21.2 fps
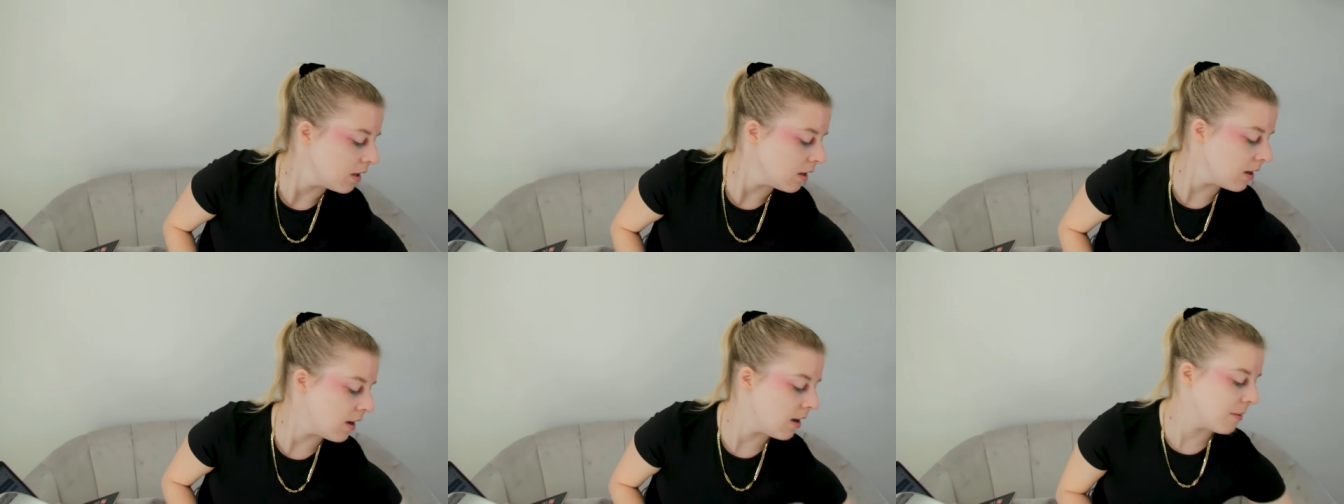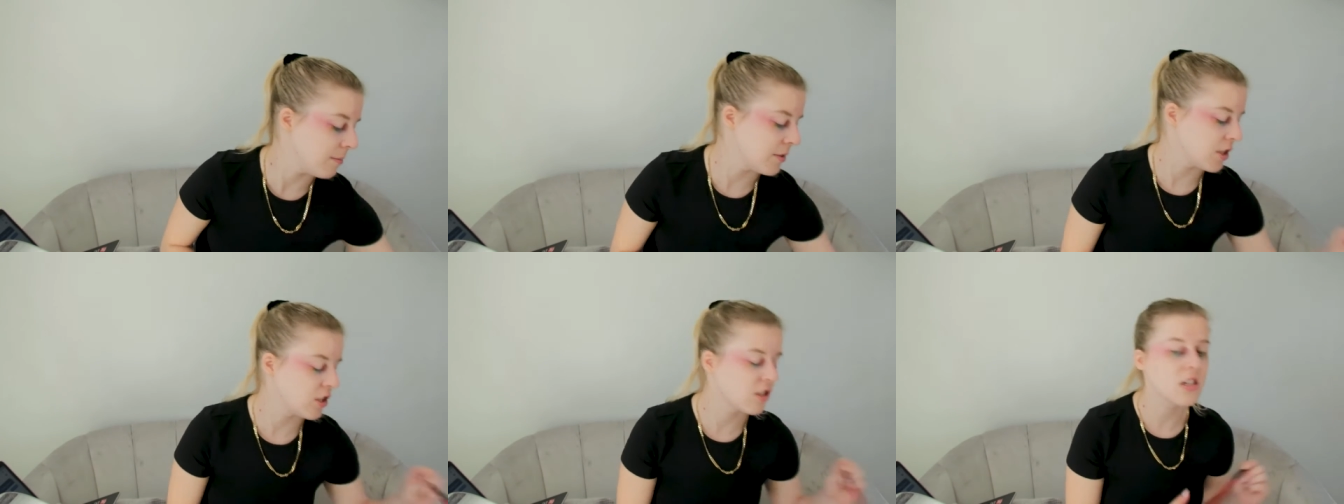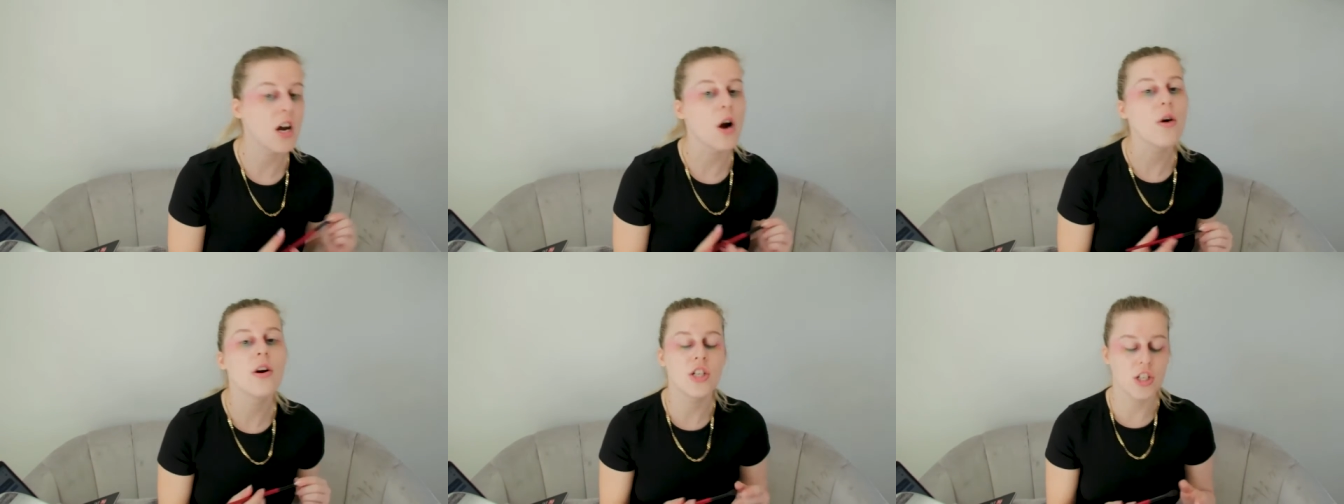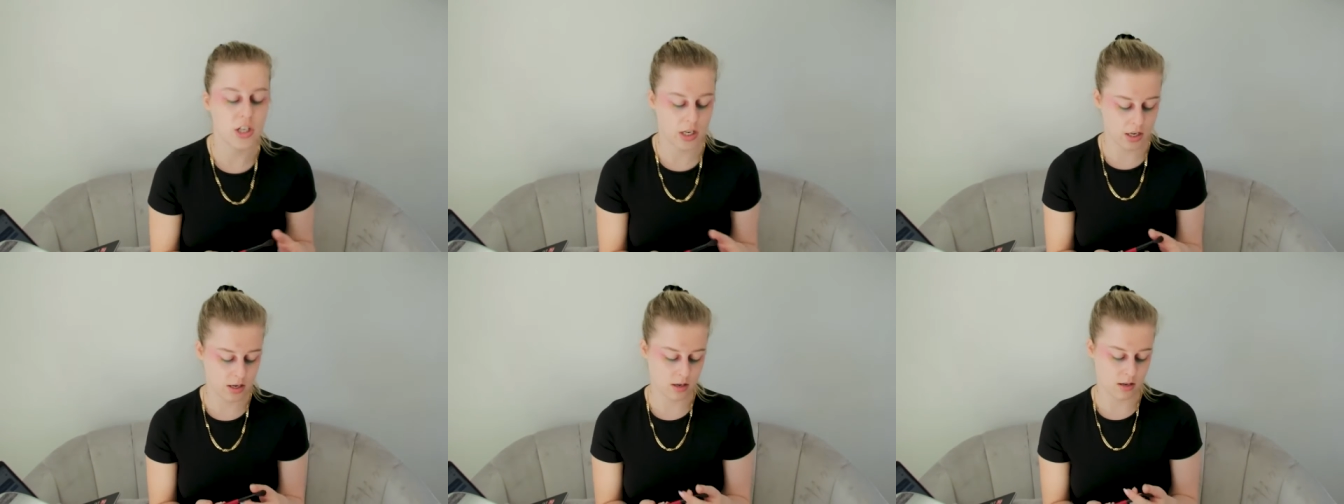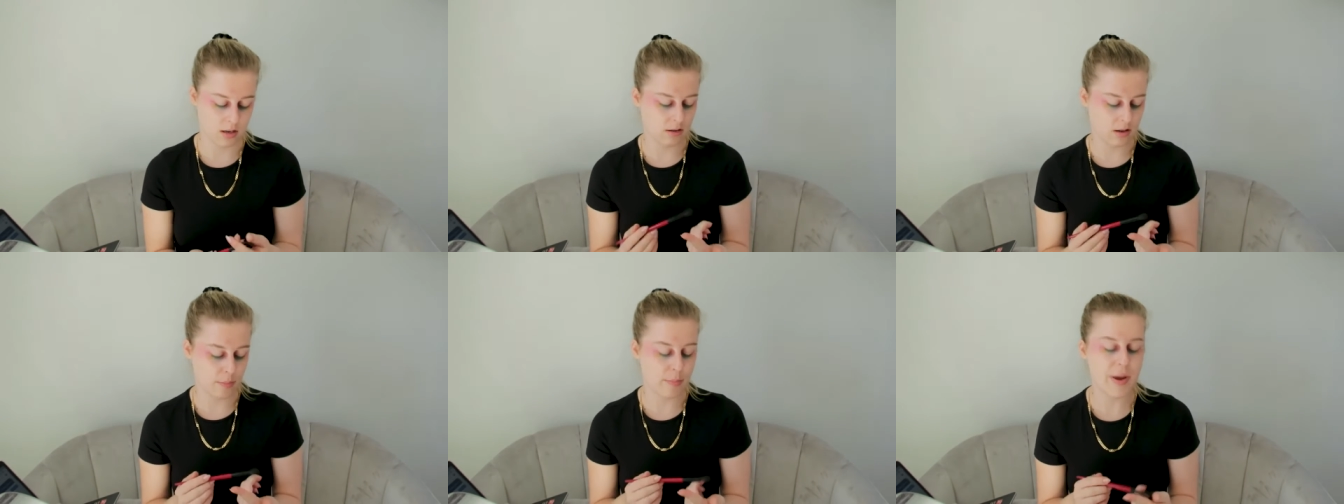um, discouraging
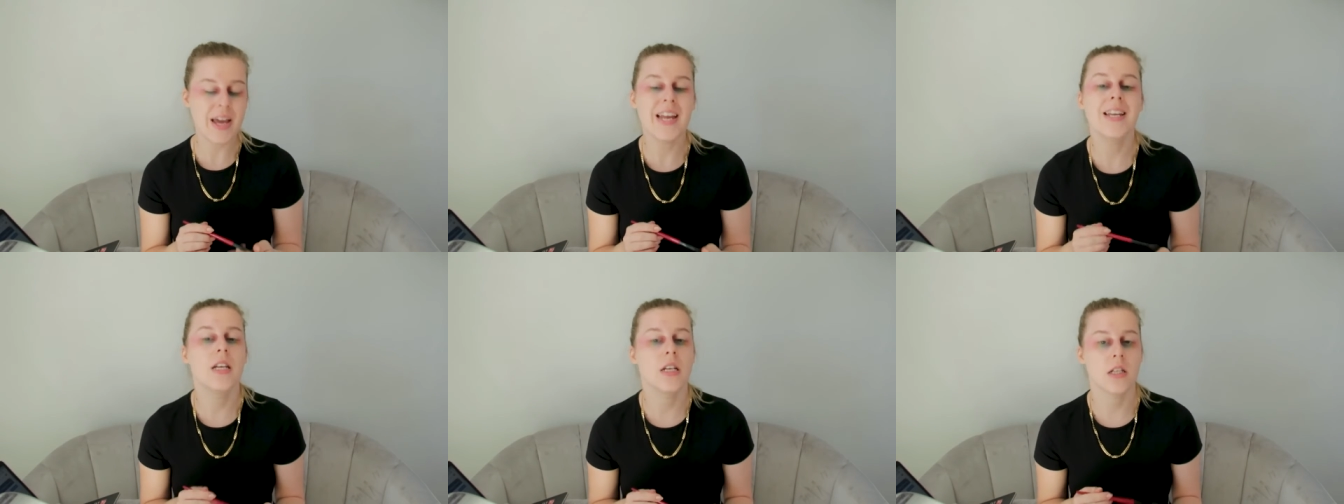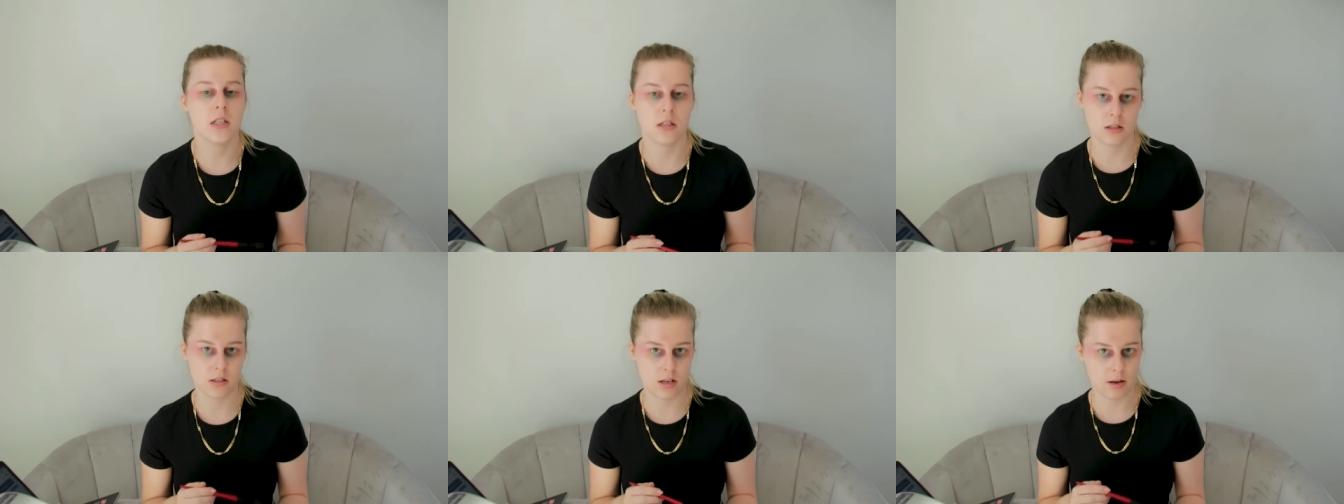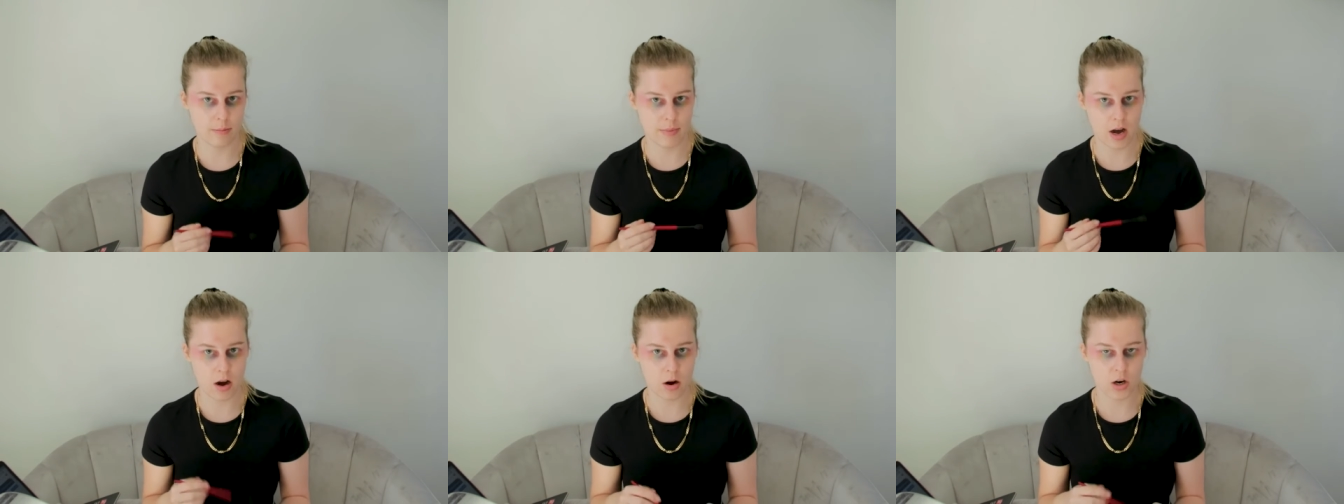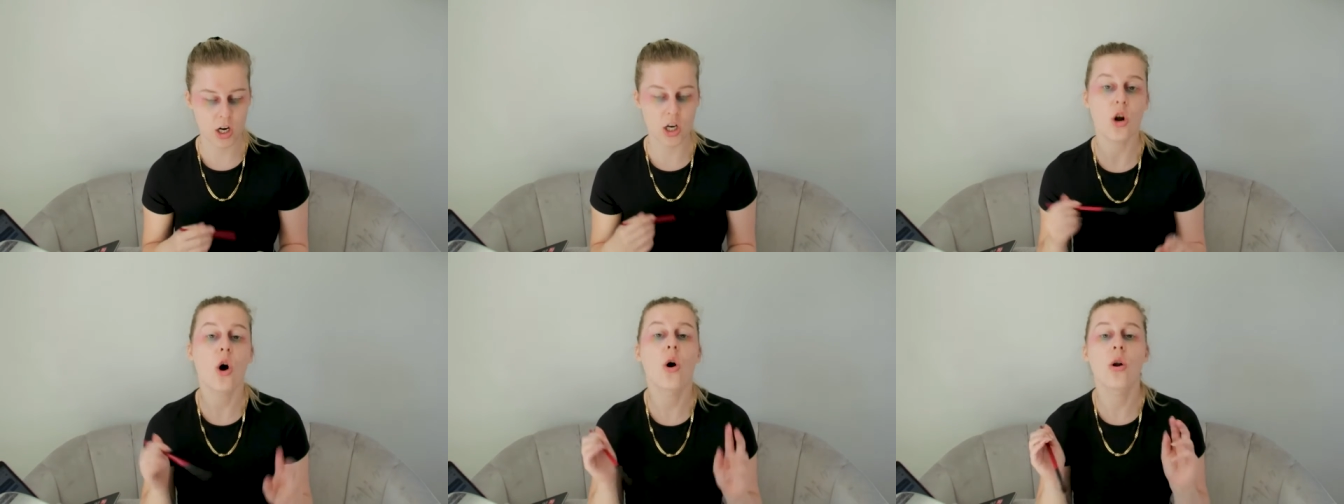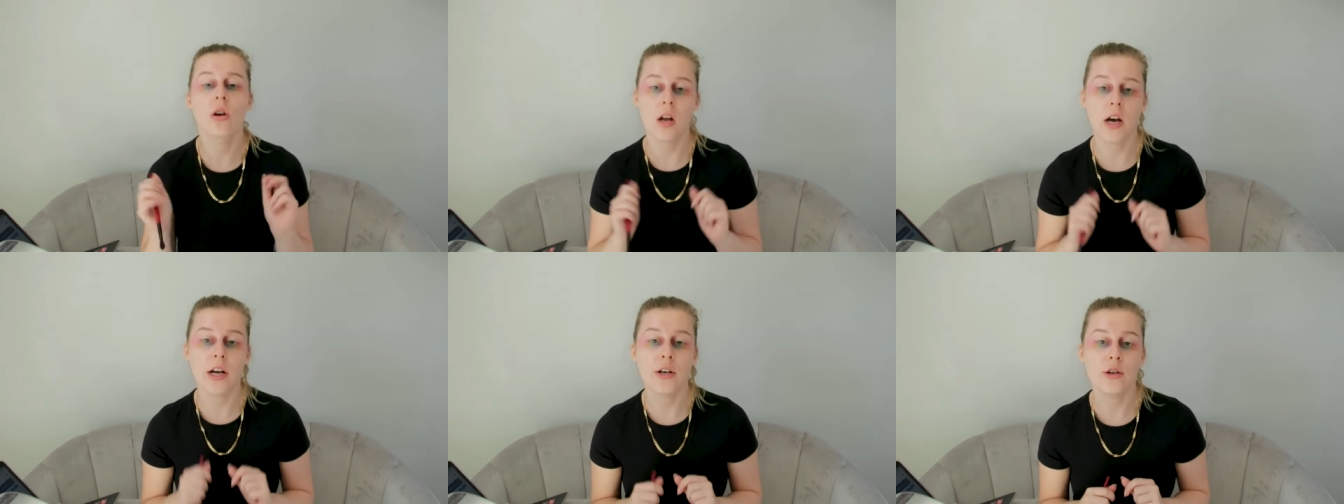opinions about an
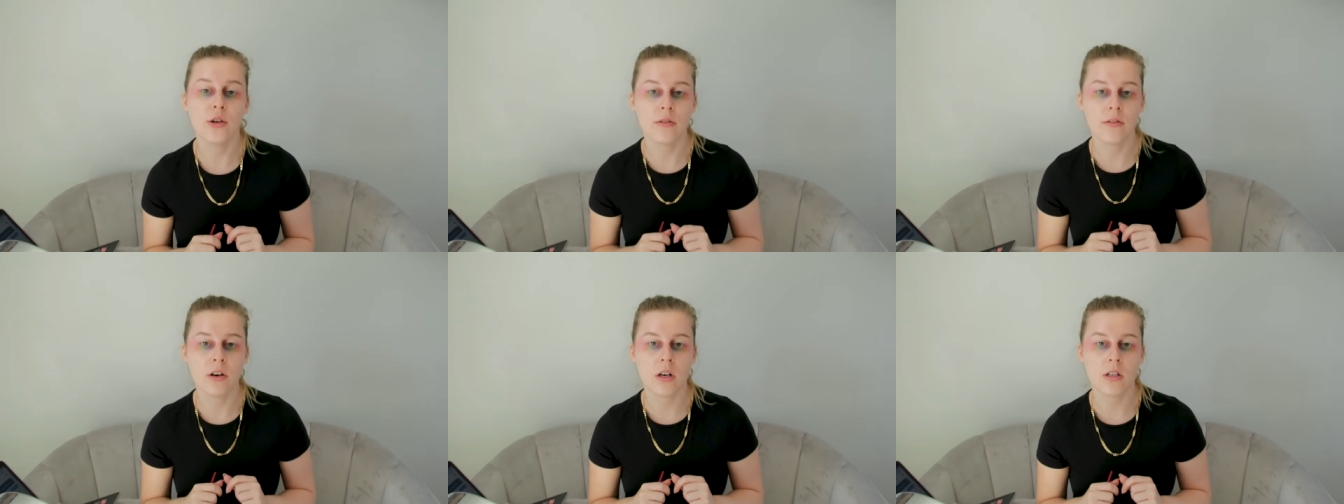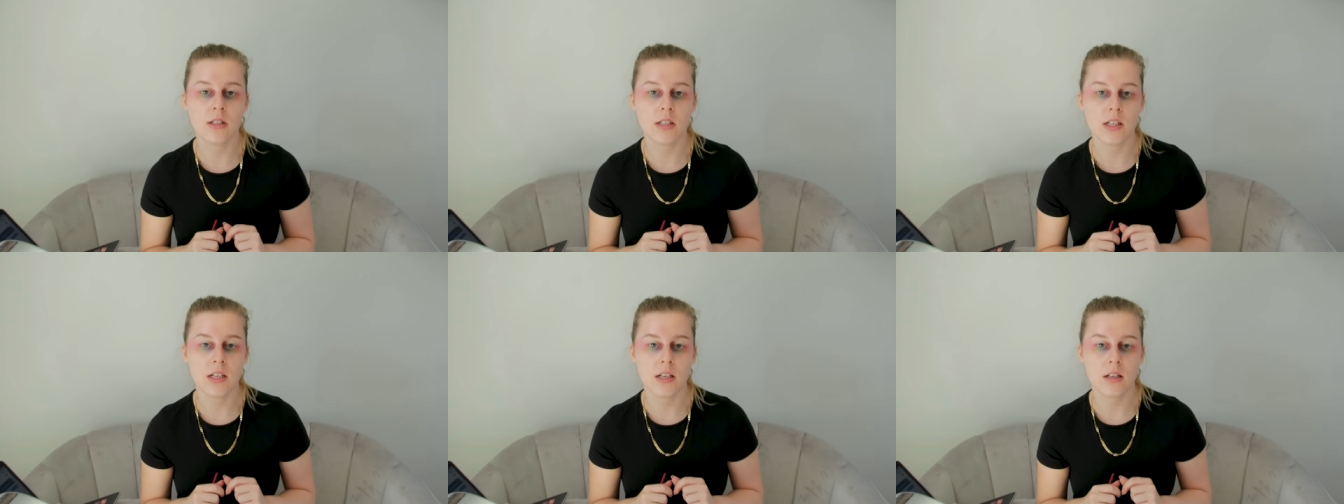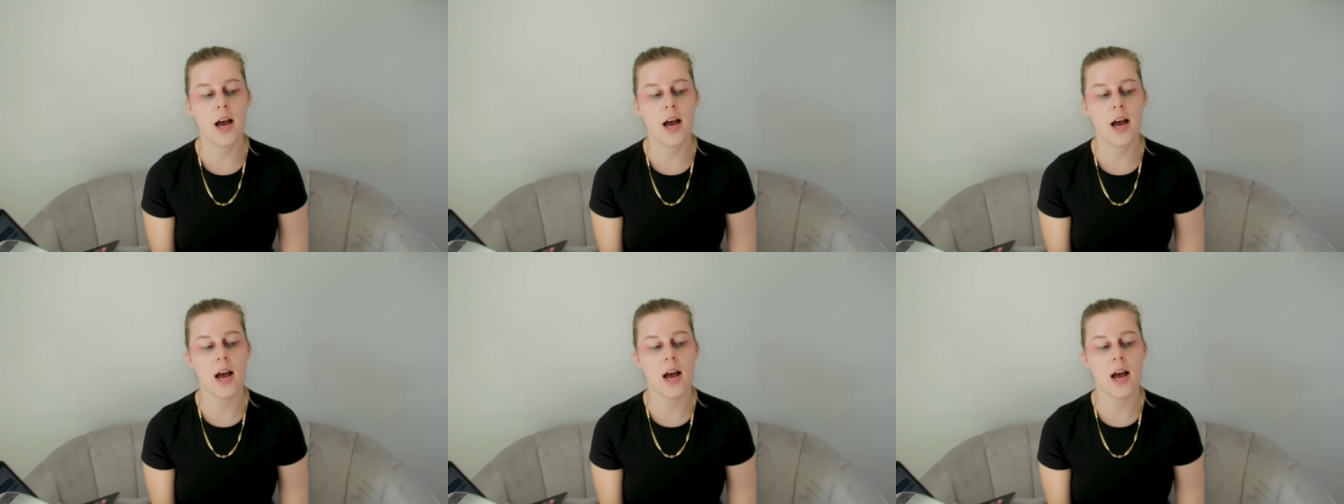online university.